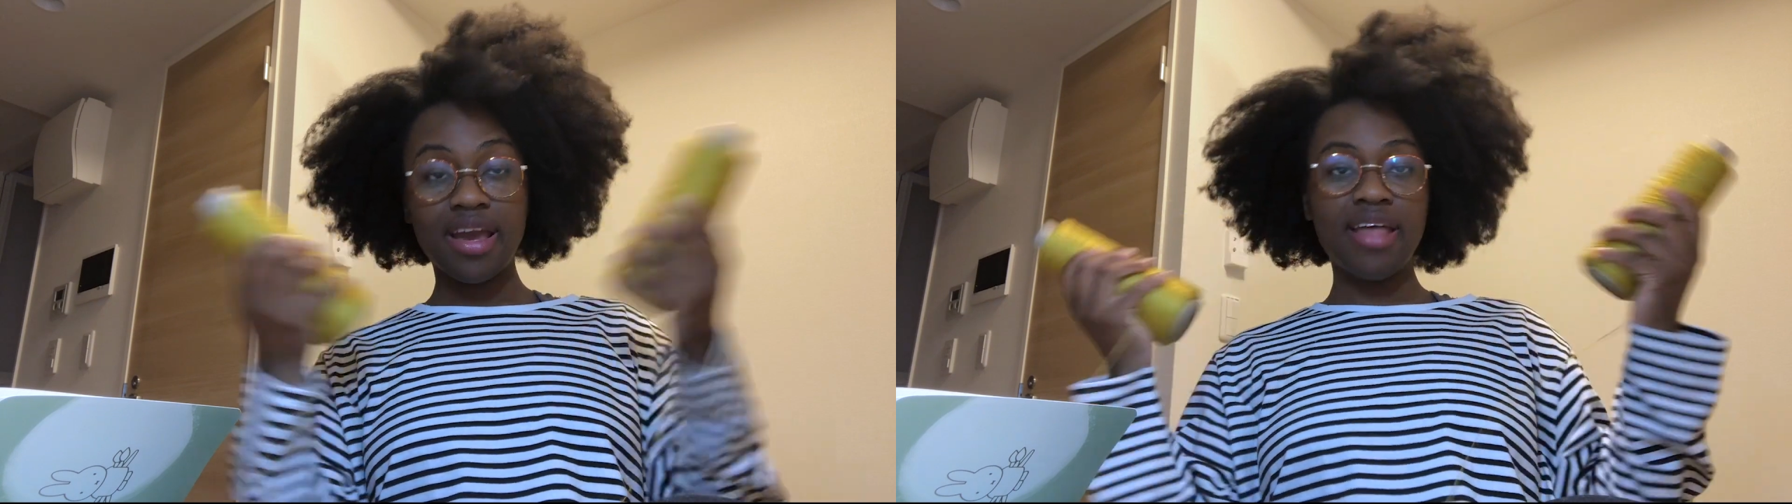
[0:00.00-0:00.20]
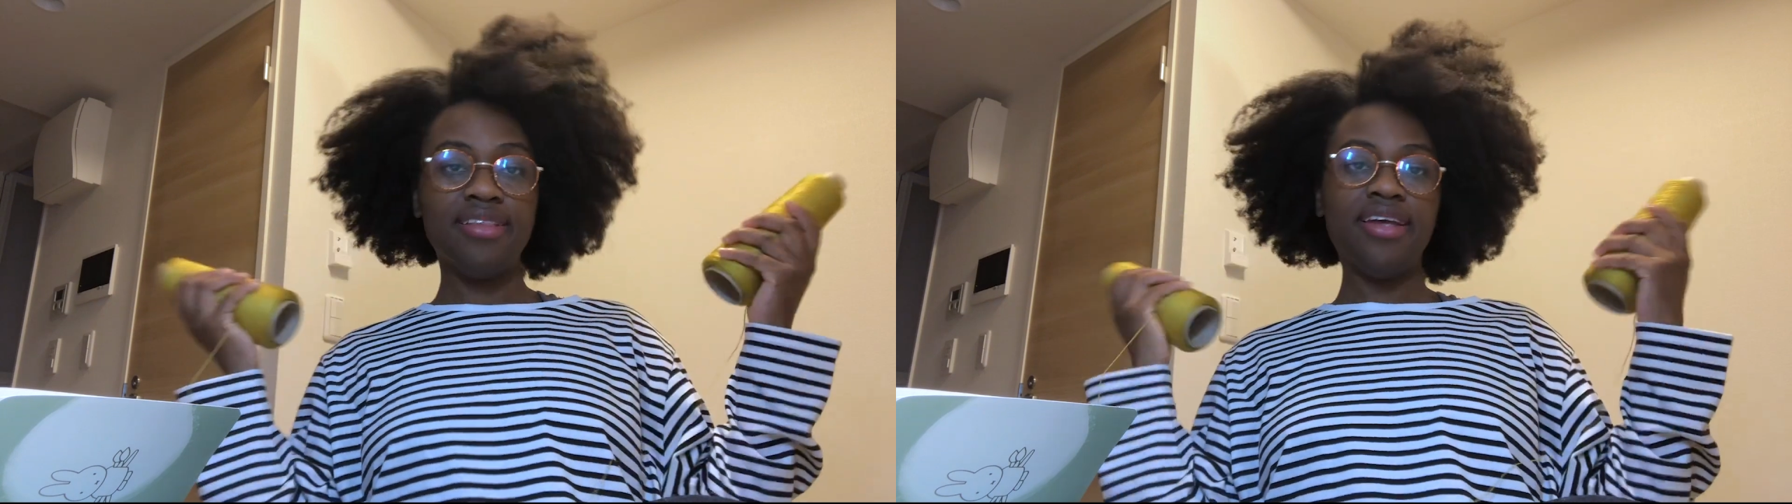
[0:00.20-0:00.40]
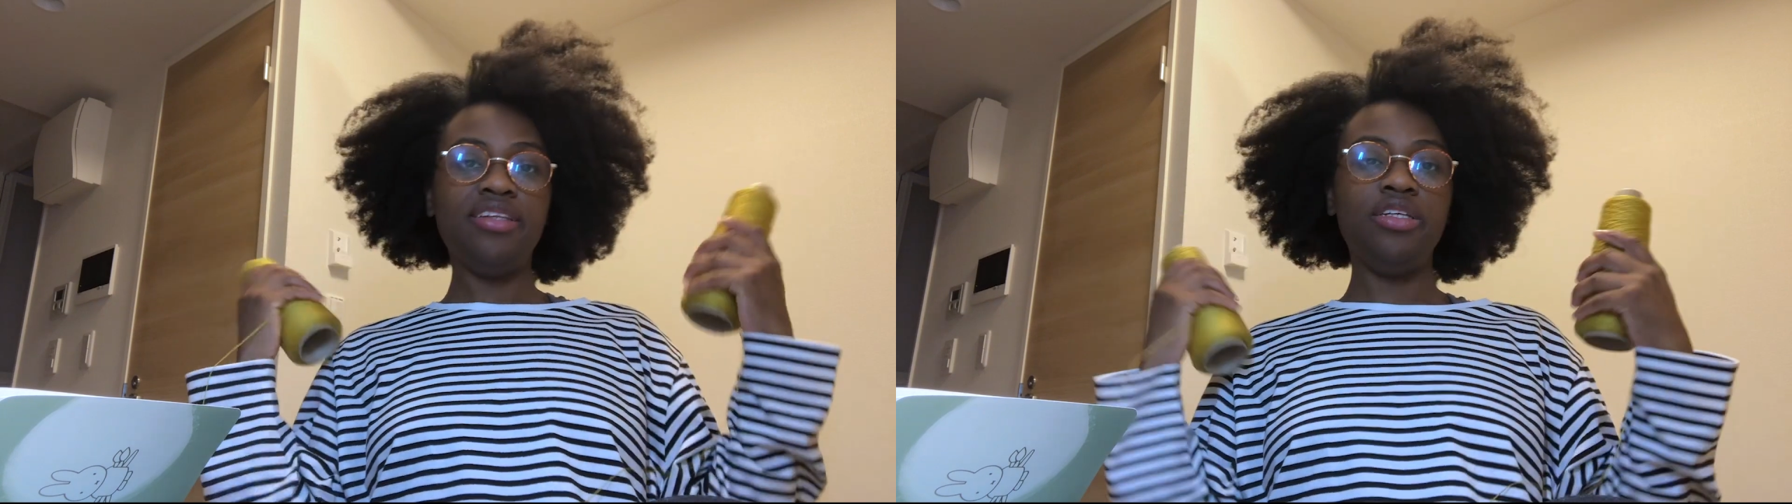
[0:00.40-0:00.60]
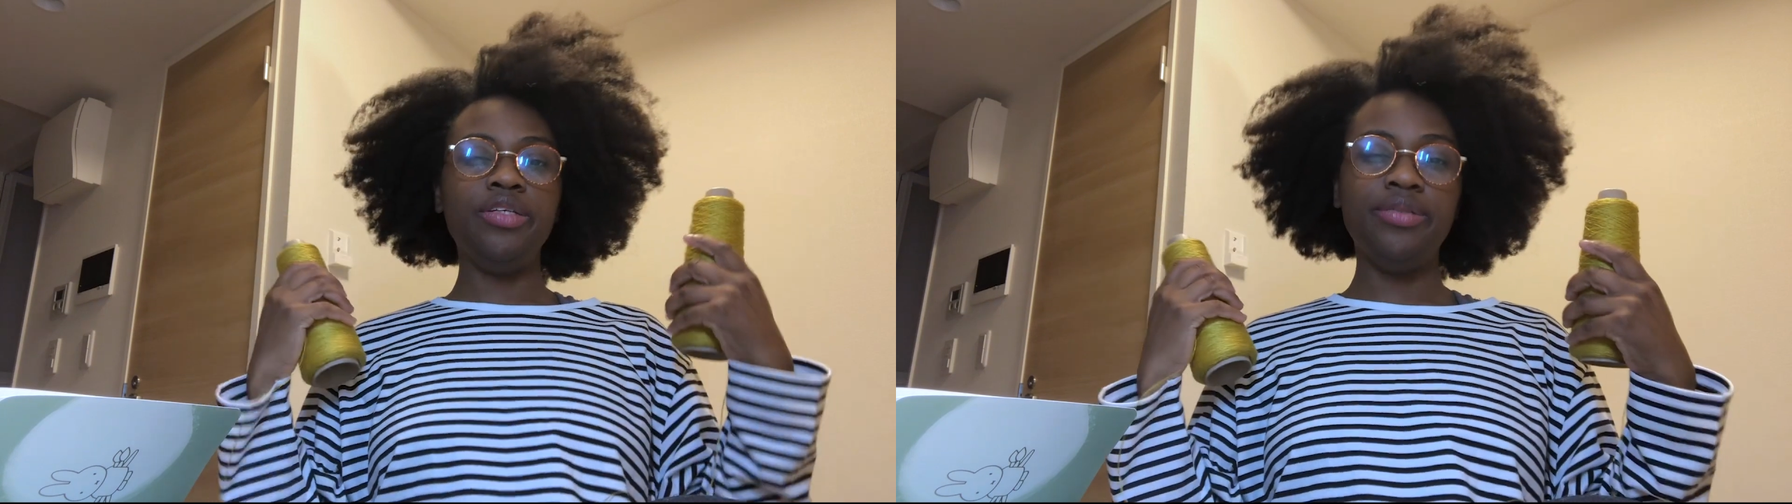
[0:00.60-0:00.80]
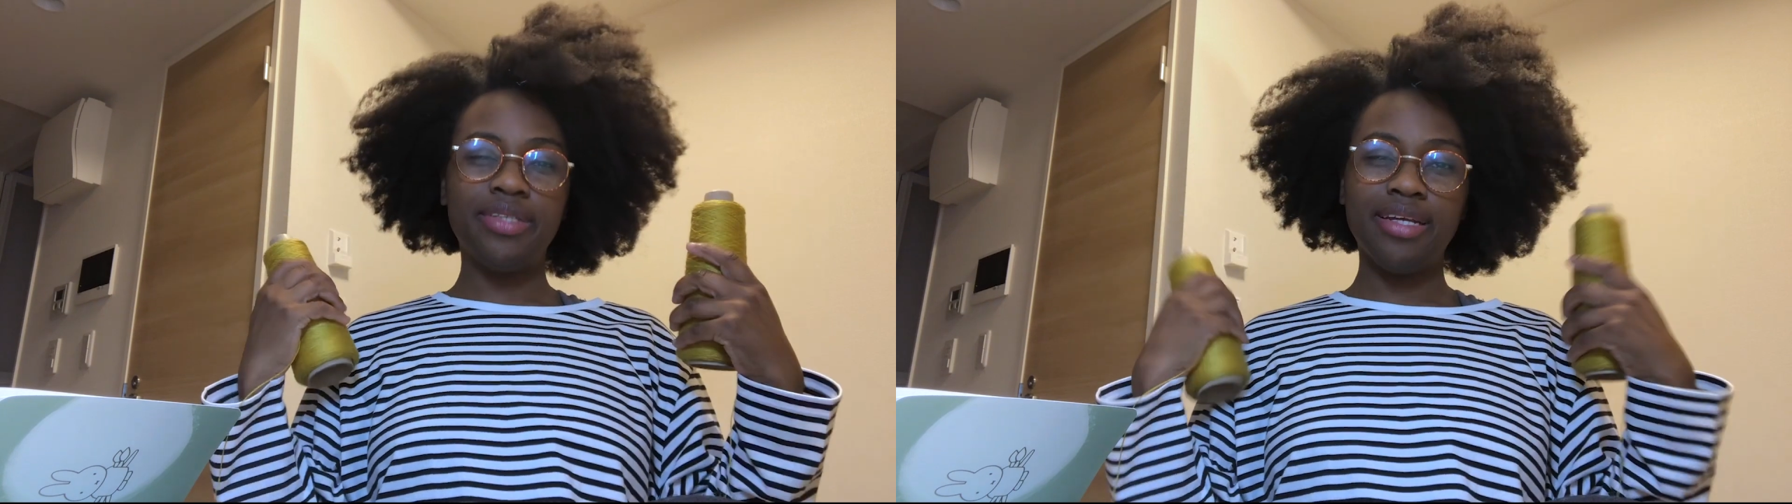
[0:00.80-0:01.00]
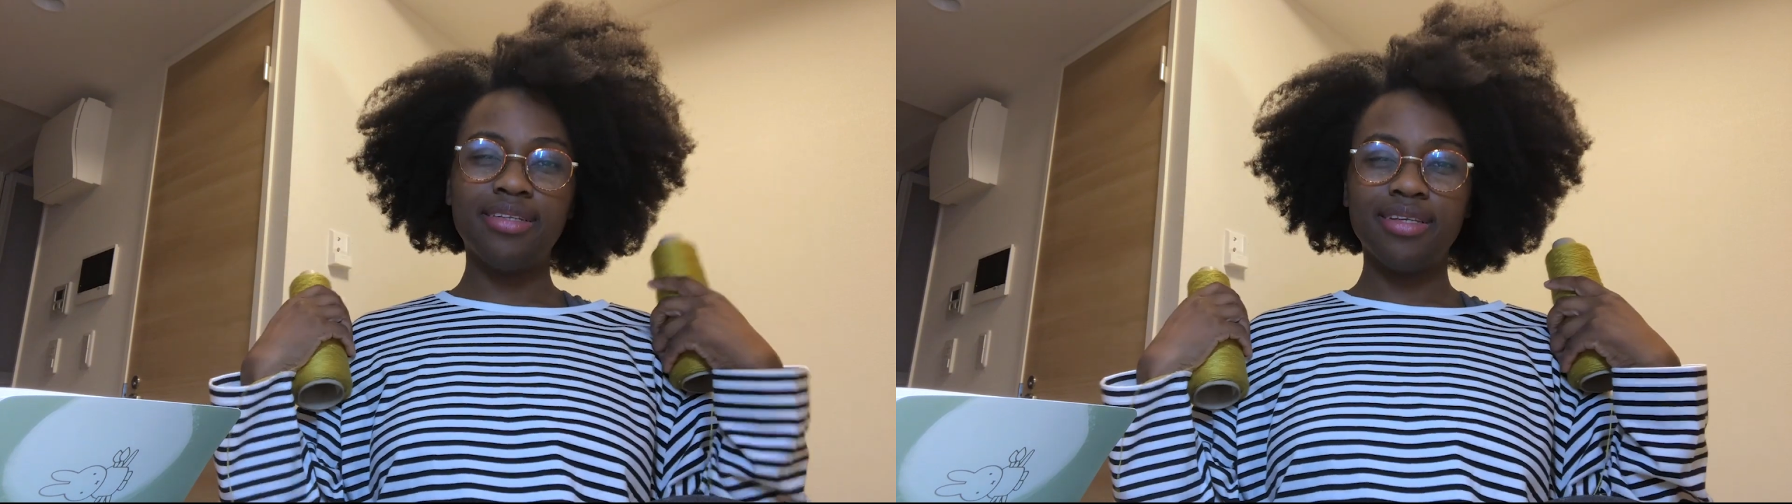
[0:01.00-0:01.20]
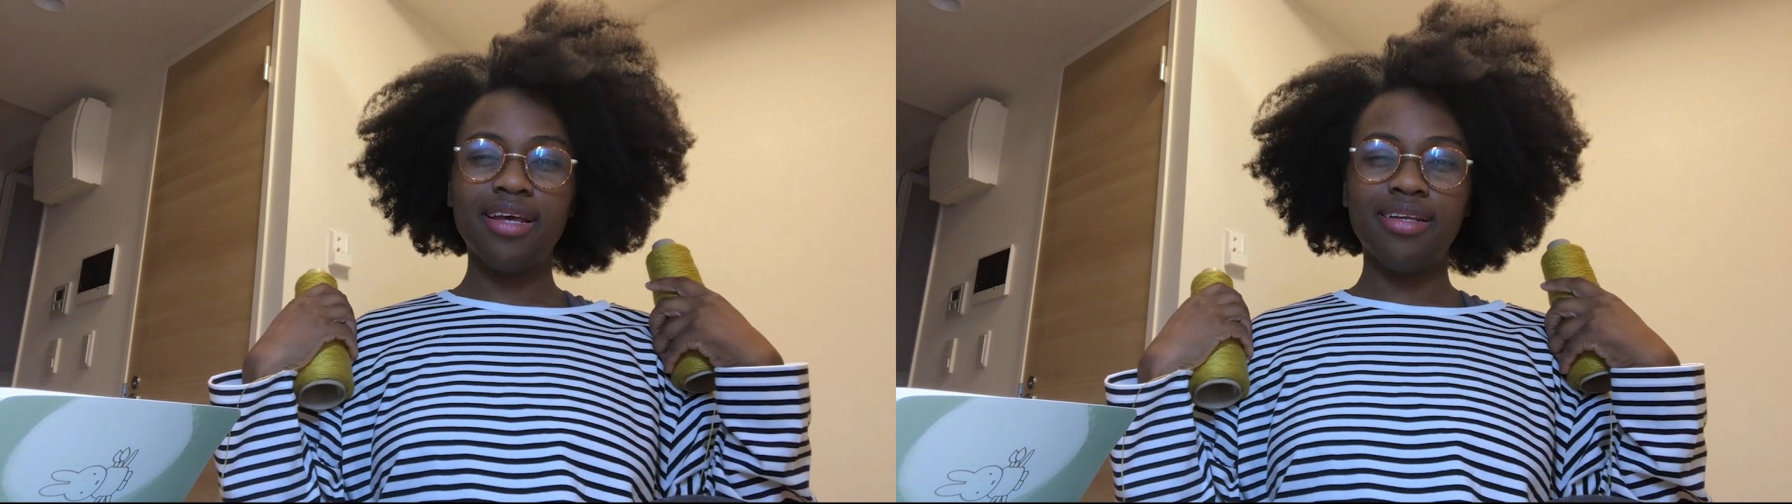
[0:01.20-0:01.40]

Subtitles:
and then use it